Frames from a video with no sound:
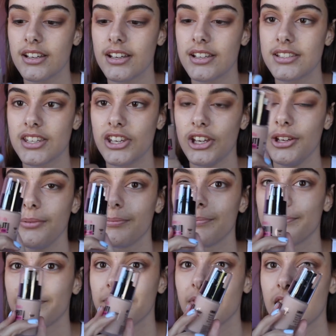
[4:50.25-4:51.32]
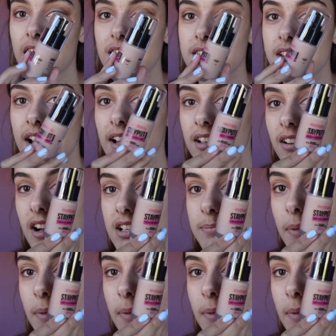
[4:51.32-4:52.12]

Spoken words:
it's cute. It's like nice